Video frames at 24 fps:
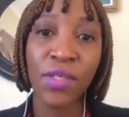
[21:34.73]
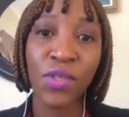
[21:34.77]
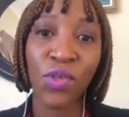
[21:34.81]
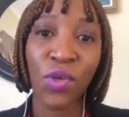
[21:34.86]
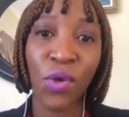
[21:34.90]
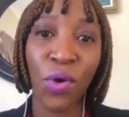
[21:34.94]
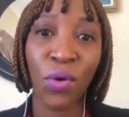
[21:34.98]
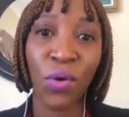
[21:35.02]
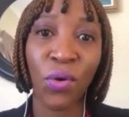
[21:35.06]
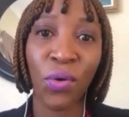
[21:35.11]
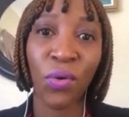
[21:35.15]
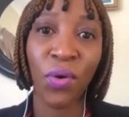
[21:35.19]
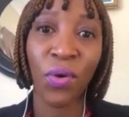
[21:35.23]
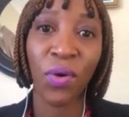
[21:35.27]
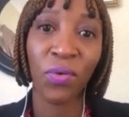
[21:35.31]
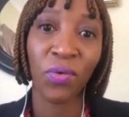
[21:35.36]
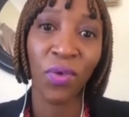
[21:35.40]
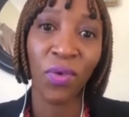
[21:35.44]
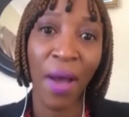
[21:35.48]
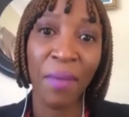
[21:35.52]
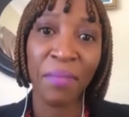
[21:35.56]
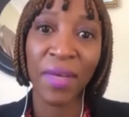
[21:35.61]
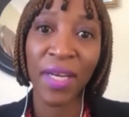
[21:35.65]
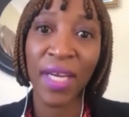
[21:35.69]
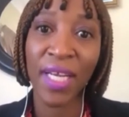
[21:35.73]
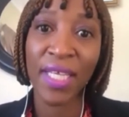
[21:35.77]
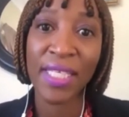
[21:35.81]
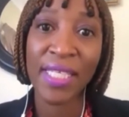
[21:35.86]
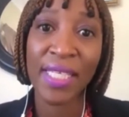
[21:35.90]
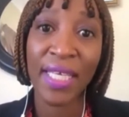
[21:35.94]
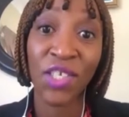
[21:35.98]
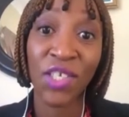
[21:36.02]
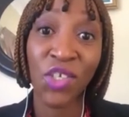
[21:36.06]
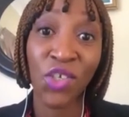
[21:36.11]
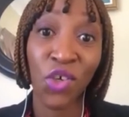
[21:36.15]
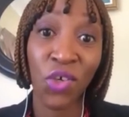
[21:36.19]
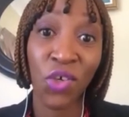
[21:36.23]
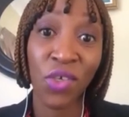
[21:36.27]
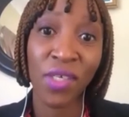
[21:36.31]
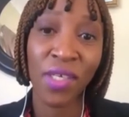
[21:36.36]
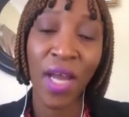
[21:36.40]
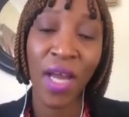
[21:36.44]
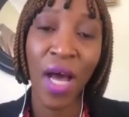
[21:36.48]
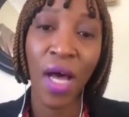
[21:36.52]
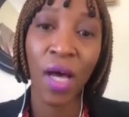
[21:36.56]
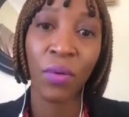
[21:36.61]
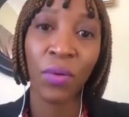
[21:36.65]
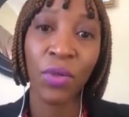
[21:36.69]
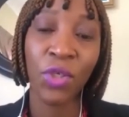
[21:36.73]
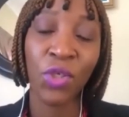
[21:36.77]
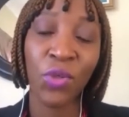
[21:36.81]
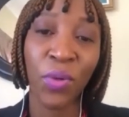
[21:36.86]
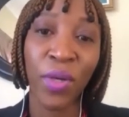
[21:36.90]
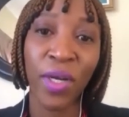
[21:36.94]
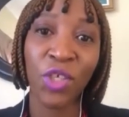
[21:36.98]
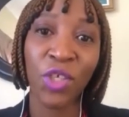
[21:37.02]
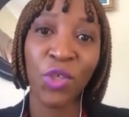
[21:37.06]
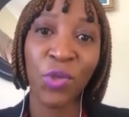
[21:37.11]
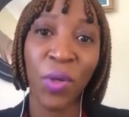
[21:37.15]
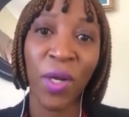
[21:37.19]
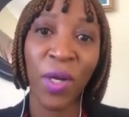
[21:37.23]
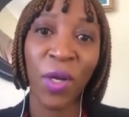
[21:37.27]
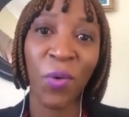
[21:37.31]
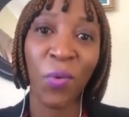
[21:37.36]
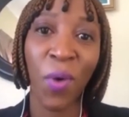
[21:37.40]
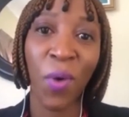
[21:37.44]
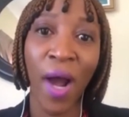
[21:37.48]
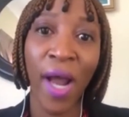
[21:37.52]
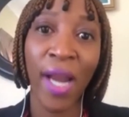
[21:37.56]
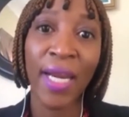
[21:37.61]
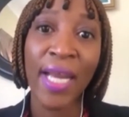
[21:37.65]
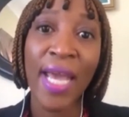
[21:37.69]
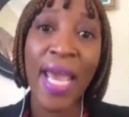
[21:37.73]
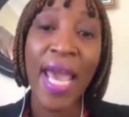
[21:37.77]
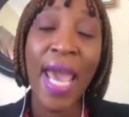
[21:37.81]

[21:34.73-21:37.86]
So, I mean, it's 6 years now in 2021.